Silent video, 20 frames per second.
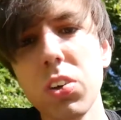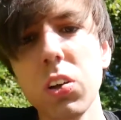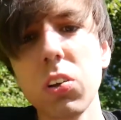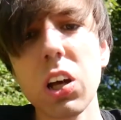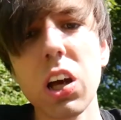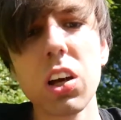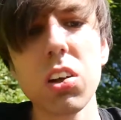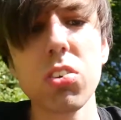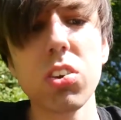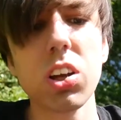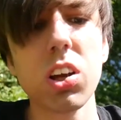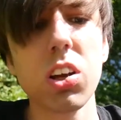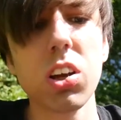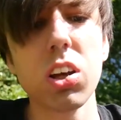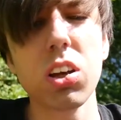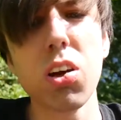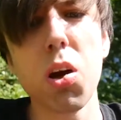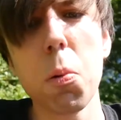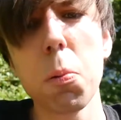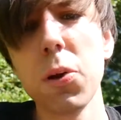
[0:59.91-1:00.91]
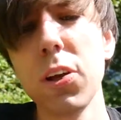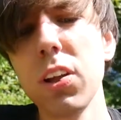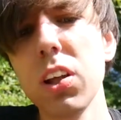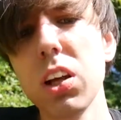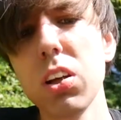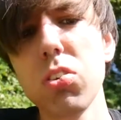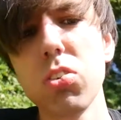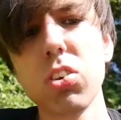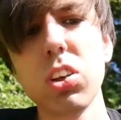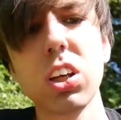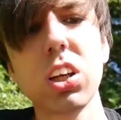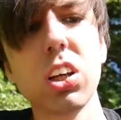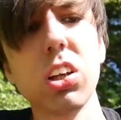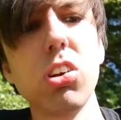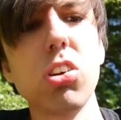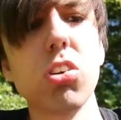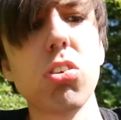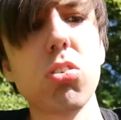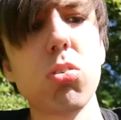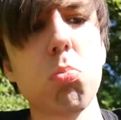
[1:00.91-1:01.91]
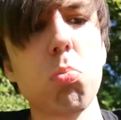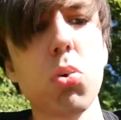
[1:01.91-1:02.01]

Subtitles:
guys are going to copy this, you can just